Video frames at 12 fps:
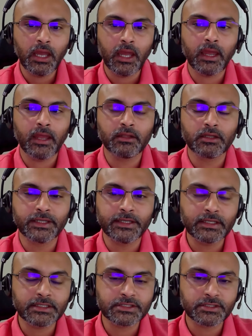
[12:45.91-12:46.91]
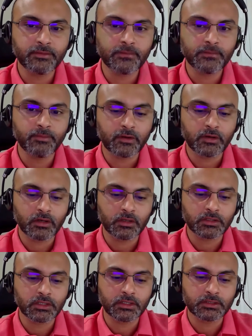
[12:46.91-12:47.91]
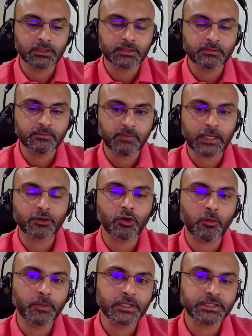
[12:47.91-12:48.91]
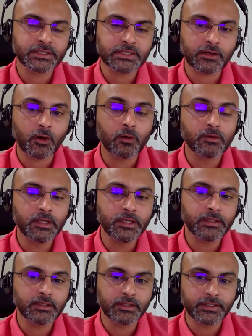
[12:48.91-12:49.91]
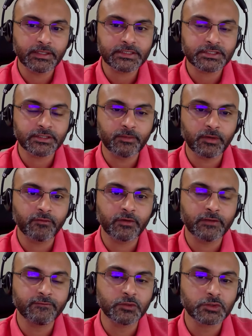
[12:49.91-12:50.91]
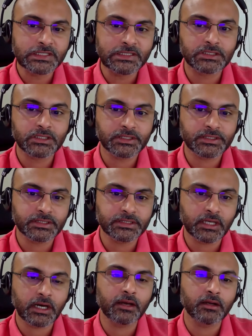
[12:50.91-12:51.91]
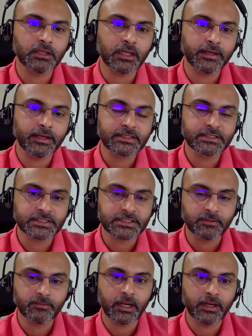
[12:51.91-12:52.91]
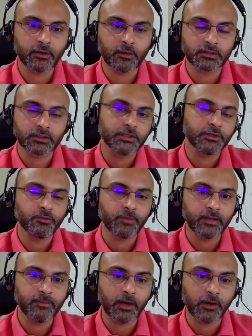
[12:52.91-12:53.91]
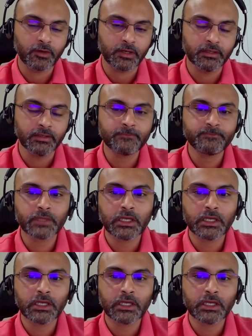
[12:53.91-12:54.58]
And the data stream buffer, the micro operations are only in the data stream buffer if those instructions are aligned at 16 byte or 32 byte boundary.